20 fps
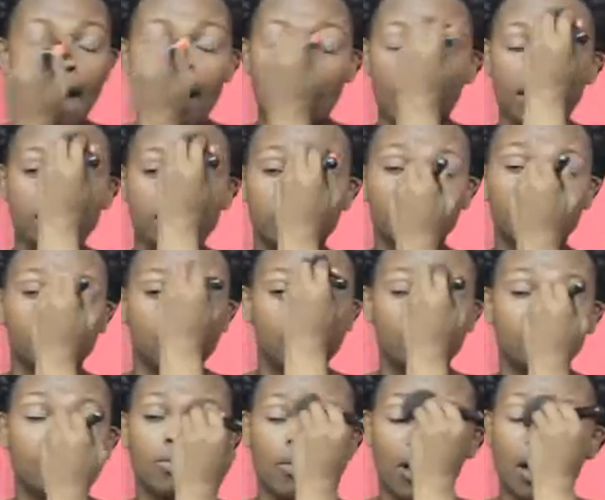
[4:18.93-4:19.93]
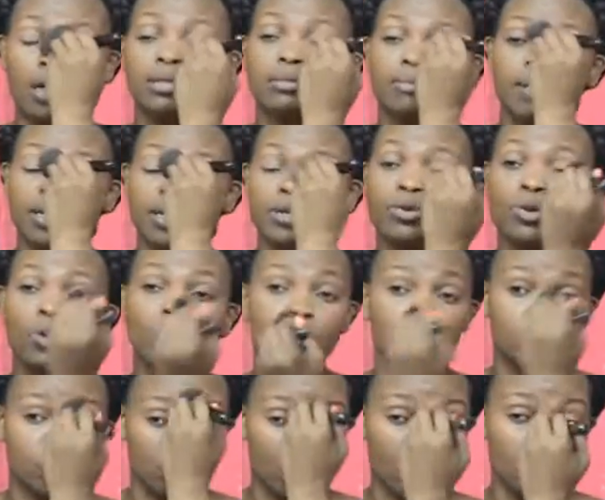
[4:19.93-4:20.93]
and just around my
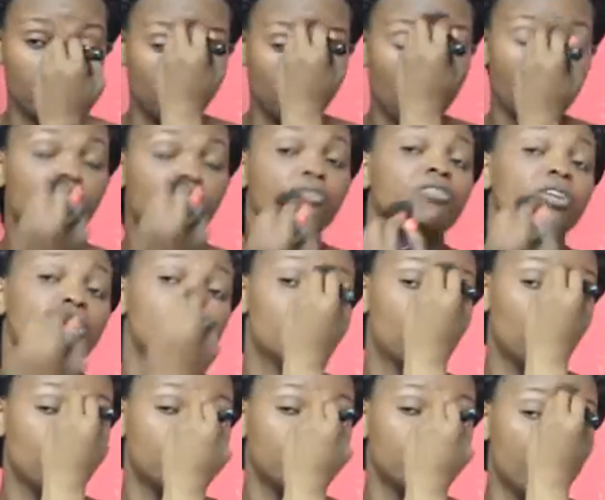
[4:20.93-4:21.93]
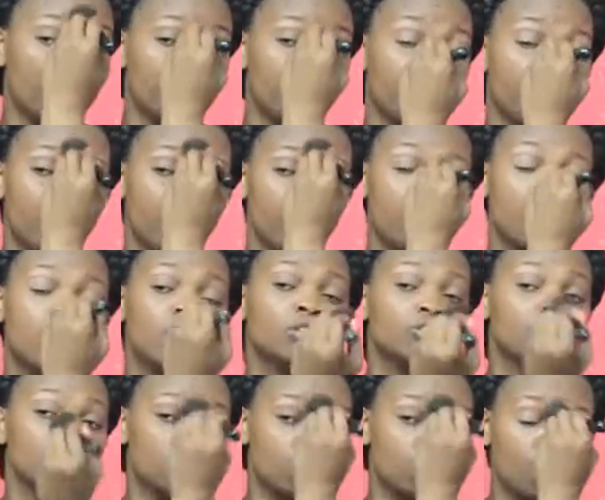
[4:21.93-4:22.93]
nose, on top of the nose area,
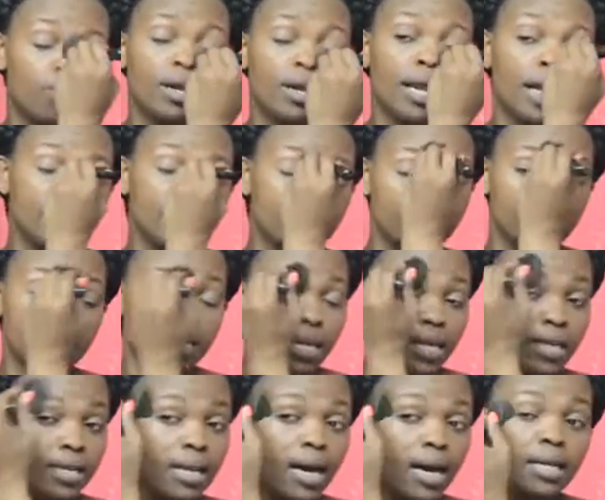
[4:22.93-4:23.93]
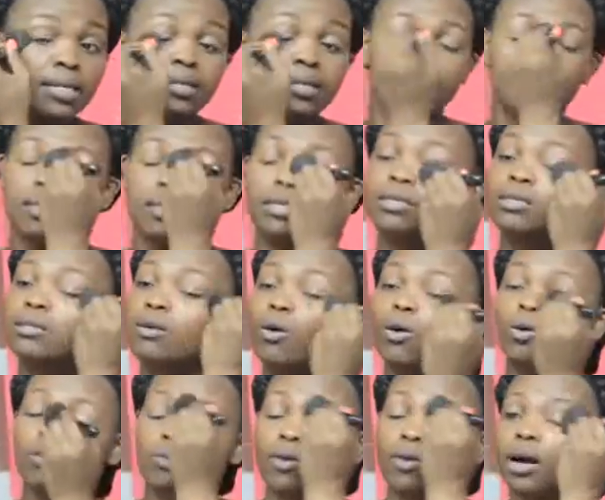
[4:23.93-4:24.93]
just to blend it in nicely
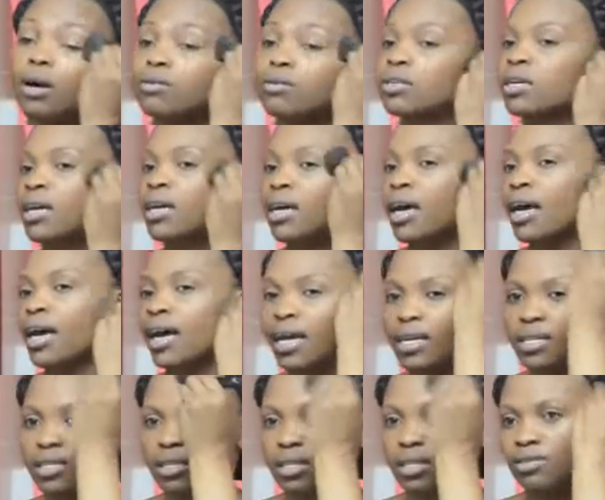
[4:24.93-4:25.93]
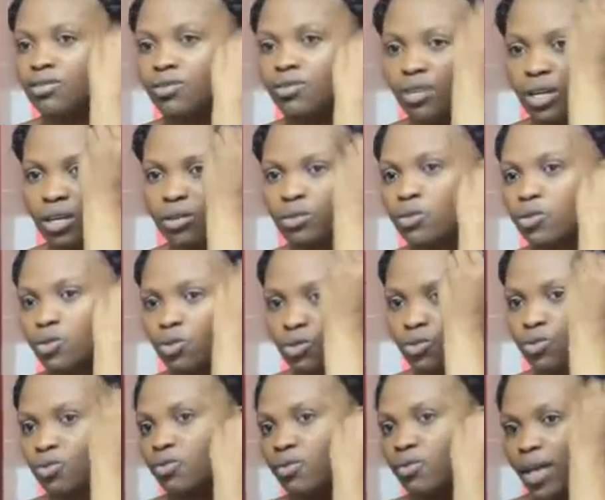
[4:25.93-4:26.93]
all around. And you can also
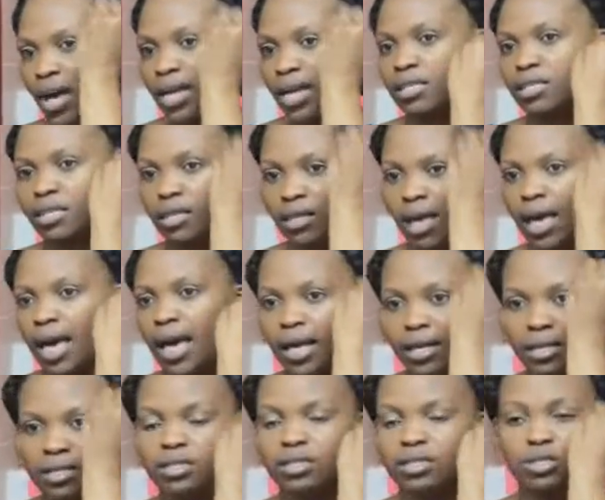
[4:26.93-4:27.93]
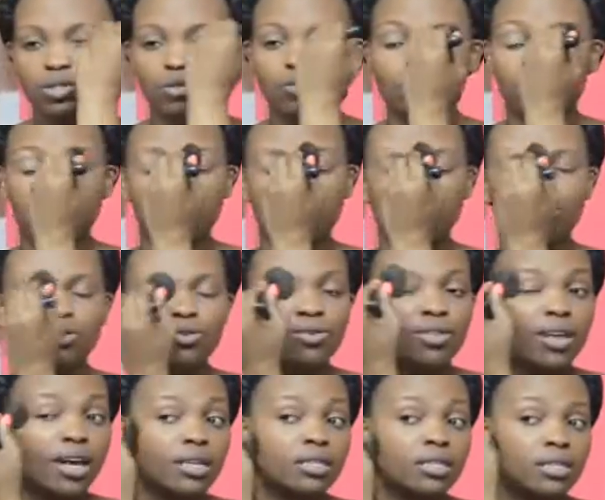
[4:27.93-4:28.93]
do that at the ends, just to make sure
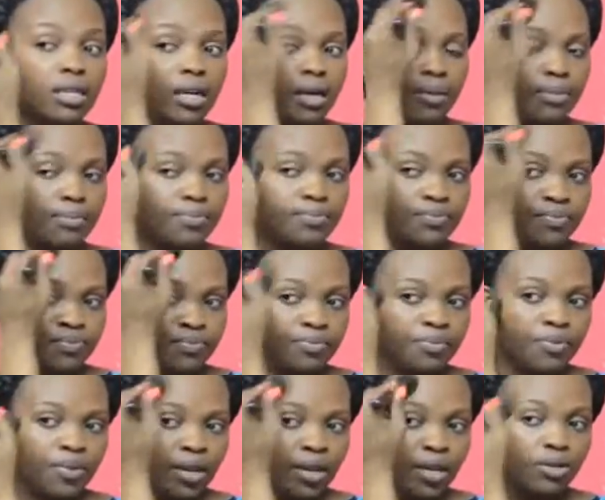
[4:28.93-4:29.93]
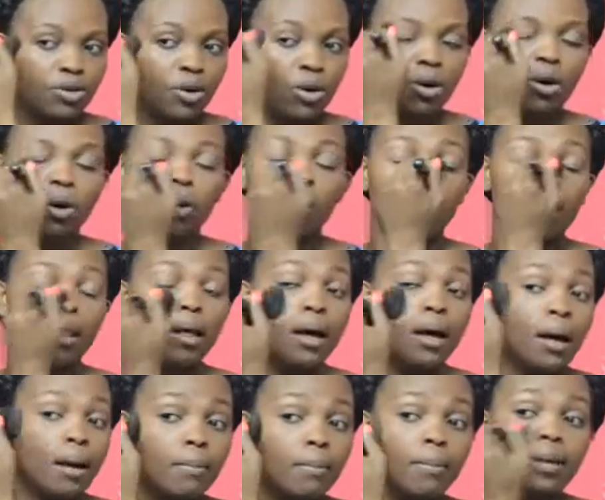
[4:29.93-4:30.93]
that it all
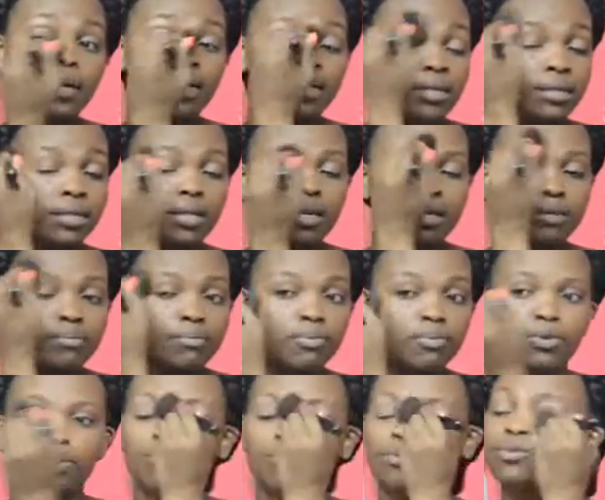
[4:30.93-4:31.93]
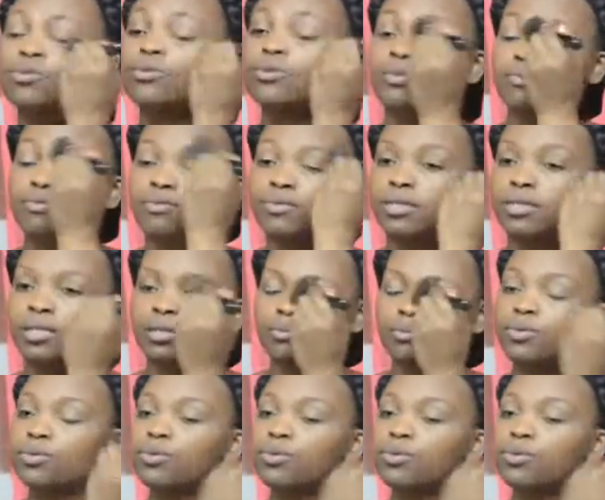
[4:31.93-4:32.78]
blends in beautifully.